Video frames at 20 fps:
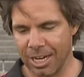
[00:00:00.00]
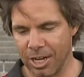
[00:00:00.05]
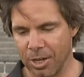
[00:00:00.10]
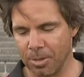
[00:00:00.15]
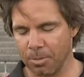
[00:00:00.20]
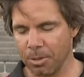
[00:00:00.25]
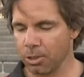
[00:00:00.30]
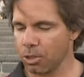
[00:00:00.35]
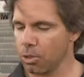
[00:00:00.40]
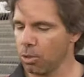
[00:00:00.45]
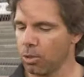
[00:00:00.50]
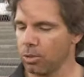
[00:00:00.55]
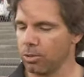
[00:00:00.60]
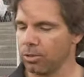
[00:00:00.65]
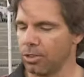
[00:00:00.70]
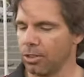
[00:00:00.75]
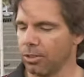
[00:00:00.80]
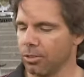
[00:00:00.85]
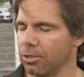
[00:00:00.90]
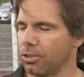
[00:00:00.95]
I'm not sure.
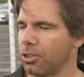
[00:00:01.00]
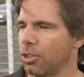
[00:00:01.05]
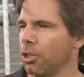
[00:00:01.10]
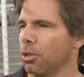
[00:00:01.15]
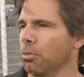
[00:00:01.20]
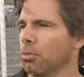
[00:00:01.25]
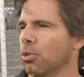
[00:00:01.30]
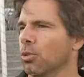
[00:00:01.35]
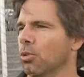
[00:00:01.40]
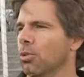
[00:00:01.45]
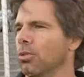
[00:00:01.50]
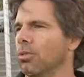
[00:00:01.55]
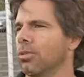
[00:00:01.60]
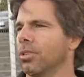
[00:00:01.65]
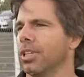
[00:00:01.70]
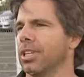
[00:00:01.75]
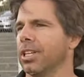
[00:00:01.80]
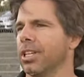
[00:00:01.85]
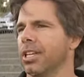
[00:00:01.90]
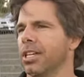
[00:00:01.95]
John Turnbull.
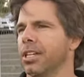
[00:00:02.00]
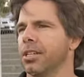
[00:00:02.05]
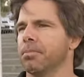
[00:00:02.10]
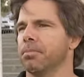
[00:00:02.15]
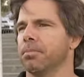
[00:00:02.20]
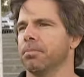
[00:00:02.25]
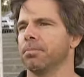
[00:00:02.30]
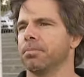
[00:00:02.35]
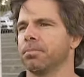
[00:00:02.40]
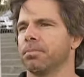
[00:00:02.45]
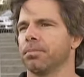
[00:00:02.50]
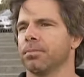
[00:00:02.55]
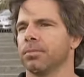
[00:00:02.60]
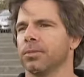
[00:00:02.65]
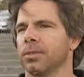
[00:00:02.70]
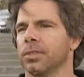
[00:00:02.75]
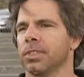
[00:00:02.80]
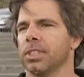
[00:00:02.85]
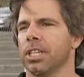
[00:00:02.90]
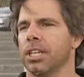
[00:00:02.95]
Um,
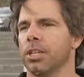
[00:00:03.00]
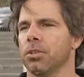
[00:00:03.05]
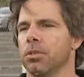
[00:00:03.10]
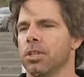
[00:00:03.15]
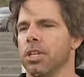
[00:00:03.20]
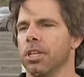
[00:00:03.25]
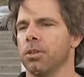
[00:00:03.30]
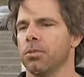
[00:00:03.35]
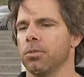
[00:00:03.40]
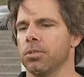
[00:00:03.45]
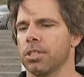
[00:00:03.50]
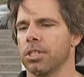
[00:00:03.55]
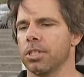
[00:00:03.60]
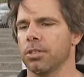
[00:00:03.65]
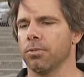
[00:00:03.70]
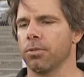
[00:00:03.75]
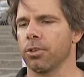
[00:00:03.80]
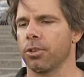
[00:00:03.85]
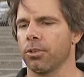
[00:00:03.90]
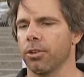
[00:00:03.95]
he he was
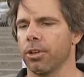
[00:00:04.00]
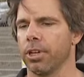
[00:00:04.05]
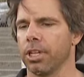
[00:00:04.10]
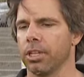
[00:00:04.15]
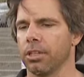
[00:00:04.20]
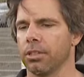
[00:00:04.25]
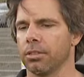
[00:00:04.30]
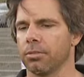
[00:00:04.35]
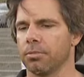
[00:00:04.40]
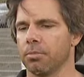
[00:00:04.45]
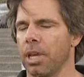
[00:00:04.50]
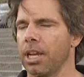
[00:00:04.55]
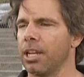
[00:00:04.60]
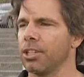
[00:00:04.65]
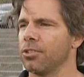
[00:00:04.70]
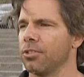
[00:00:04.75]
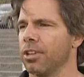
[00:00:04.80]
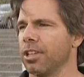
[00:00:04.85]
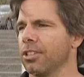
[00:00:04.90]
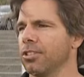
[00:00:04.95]
the recruiting
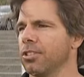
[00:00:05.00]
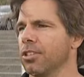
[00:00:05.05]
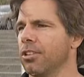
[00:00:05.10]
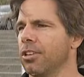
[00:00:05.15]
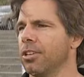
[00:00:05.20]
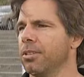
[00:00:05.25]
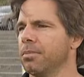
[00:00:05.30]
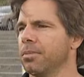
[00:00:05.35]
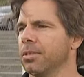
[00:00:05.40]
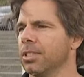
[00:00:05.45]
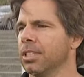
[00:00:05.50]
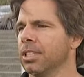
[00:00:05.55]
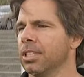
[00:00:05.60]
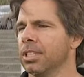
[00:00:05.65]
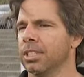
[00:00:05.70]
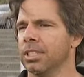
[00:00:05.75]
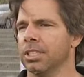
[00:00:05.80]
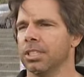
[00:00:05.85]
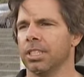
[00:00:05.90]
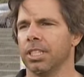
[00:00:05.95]
manager at the time. Yeah.
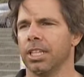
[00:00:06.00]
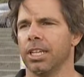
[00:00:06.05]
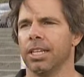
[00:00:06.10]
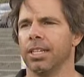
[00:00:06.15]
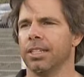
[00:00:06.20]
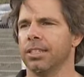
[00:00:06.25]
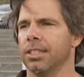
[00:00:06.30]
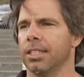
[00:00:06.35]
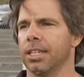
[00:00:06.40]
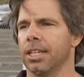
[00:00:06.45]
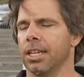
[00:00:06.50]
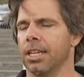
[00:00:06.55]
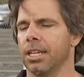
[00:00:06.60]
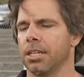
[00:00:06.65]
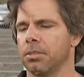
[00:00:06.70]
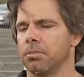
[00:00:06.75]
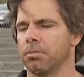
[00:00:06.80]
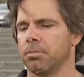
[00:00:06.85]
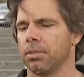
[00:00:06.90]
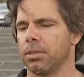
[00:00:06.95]
And
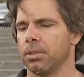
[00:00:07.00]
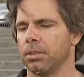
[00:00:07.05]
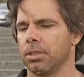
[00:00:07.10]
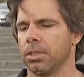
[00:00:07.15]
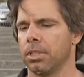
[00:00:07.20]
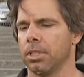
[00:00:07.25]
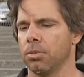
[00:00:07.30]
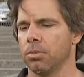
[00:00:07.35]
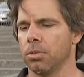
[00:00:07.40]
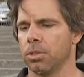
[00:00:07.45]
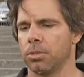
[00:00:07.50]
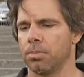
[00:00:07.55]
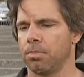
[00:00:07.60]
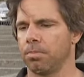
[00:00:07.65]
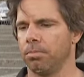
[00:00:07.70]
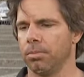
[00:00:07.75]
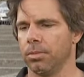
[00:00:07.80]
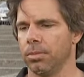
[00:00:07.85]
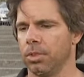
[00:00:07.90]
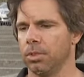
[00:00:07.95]
um, it was
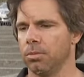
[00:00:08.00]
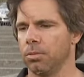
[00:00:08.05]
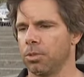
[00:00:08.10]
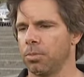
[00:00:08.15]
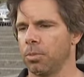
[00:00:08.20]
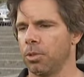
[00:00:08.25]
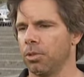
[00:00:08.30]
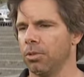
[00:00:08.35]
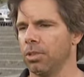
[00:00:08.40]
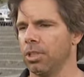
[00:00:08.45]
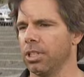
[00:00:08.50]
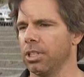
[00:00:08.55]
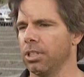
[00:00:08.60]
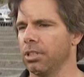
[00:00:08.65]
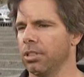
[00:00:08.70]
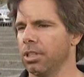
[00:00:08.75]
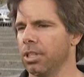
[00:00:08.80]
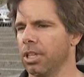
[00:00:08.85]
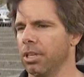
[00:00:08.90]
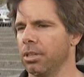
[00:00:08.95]
it was
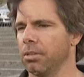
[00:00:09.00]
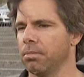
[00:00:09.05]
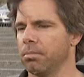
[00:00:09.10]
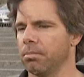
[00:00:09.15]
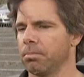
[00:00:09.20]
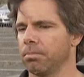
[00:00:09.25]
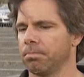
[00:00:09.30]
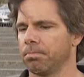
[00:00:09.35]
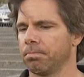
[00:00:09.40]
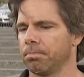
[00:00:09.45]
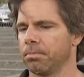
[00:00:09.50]
purely um,